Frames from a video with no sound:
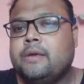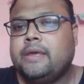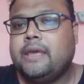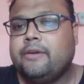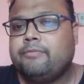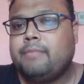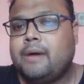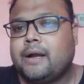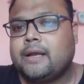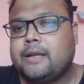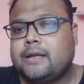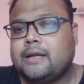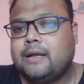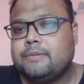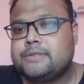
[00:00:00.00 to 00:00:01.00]
If
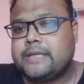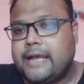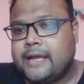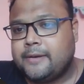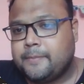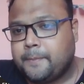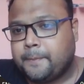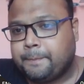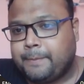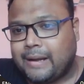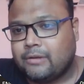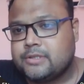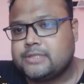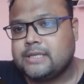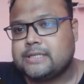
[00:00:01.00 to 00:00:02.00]
market comes and
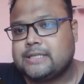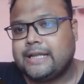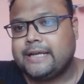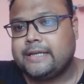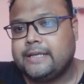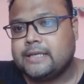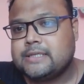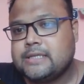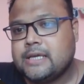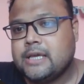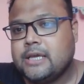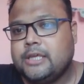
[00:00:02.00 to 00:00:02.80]
bounces like this,